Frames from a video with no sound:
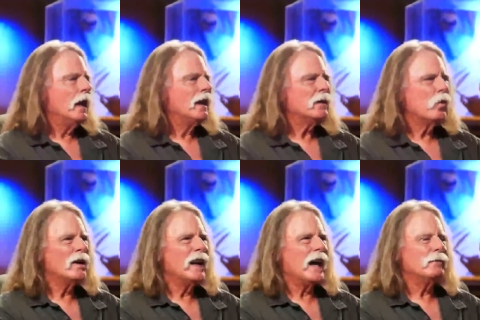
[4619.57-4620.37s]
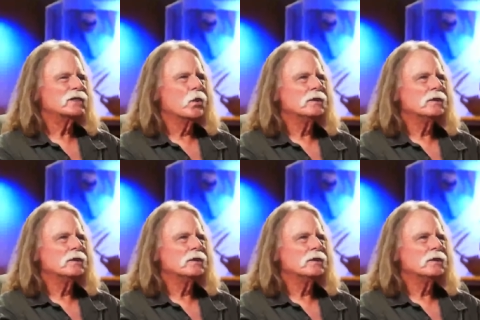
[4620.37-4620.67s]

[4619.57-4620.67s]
And I had one guy who was going